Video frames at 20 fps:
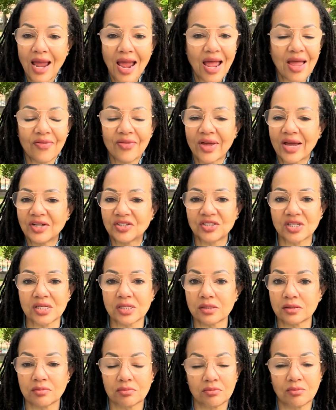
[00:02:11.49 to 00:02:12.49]
And that
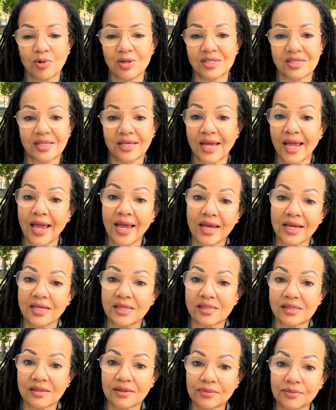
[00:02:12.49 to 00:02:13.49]
just wasn't the
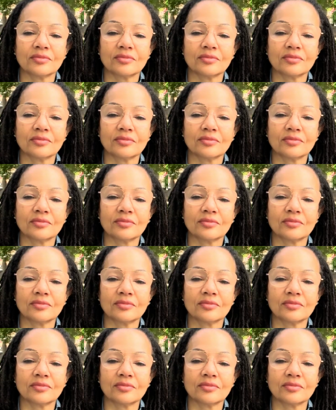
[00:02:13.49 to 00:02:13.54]
case.